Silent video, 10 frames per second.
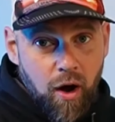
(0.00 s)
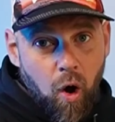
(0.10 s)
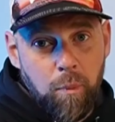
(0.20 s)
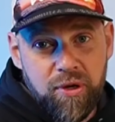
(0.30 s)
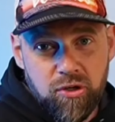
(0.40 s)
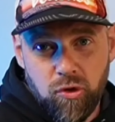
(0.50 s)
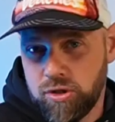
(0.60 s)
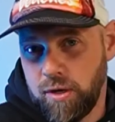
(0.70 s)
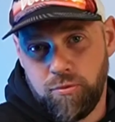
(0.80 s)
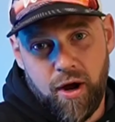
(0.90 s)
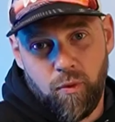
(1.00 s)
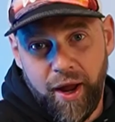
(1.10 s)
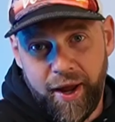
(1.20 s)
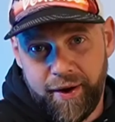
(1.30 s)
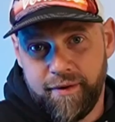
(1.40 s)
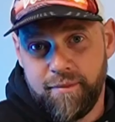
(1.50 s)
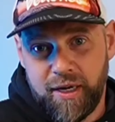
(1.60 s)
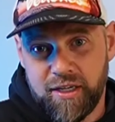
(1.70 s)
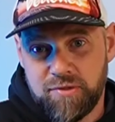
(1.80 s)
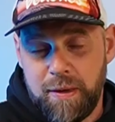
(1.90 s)
Open your doors up right away,
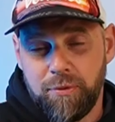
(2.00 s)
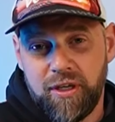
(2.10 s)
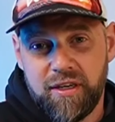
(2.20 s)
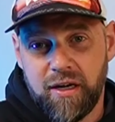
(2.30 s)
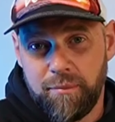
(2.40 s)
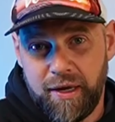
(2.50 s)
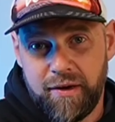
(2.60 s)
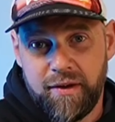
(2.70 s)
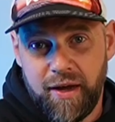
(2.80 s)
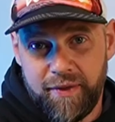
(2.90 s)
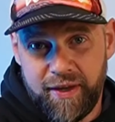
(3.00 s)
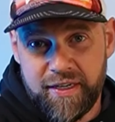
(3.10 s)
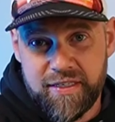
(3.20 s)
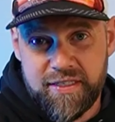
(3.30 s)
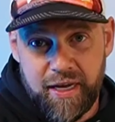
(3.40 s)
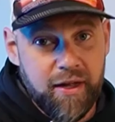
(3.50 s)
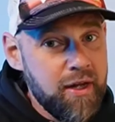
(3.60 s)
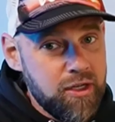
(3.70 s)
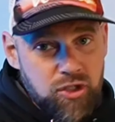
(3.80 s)
because people need to come in and they need to see it.